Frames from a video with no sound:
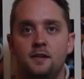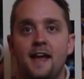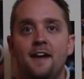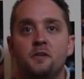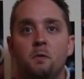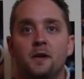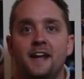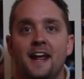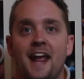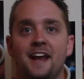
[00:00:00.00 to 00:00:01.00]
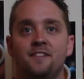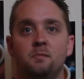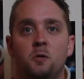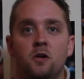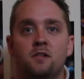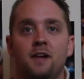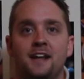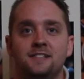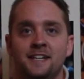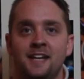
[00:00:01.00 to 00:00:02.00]
Now if you want to get even more
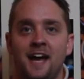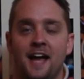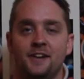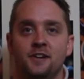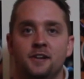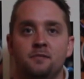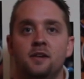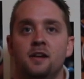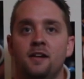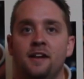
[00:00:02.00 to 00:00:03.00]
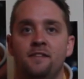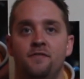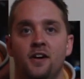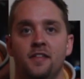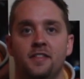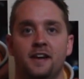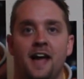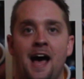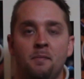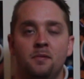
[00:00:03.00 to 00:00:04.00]
crazy, you can invert the
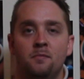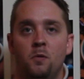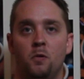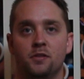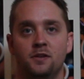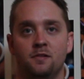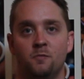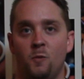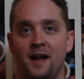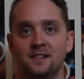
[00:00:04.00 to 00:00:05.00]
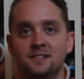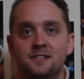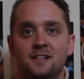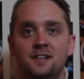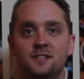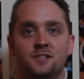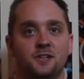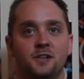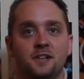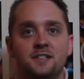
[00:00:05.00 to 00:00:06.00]
cup more than once. So
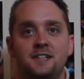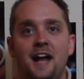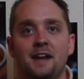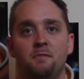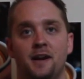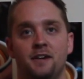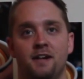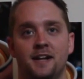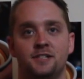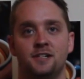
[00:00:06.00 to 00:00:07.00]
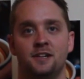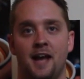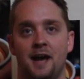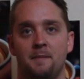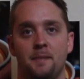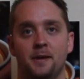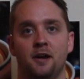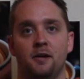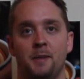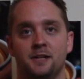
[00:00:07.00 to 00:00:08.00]
you can start in one direction, maybe
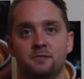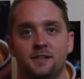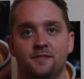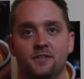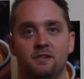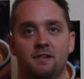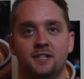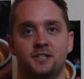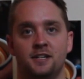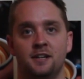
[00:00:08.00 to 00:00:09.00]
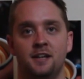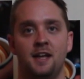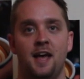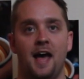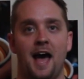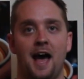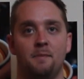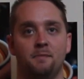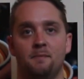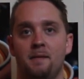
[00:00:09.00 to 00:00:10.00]
go back to a different direction,
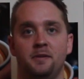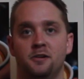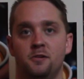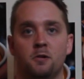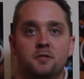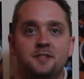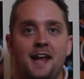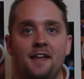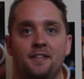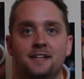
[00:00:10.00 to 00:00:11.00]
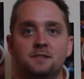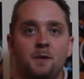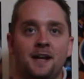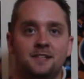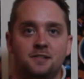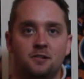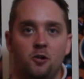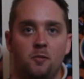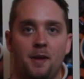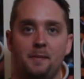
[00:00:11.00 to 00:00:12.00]
maybe do north, south, east, west,
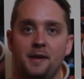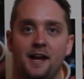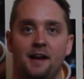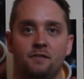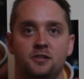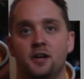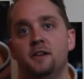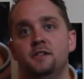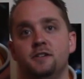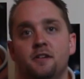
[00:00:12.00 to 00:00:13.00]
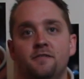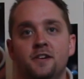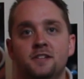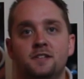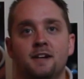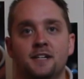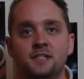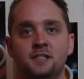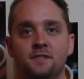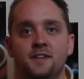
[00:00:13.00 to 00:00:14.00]
or maybe return to your first
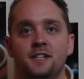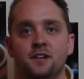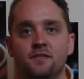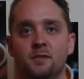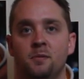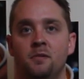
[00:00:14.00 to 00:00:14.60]
direction to finish up the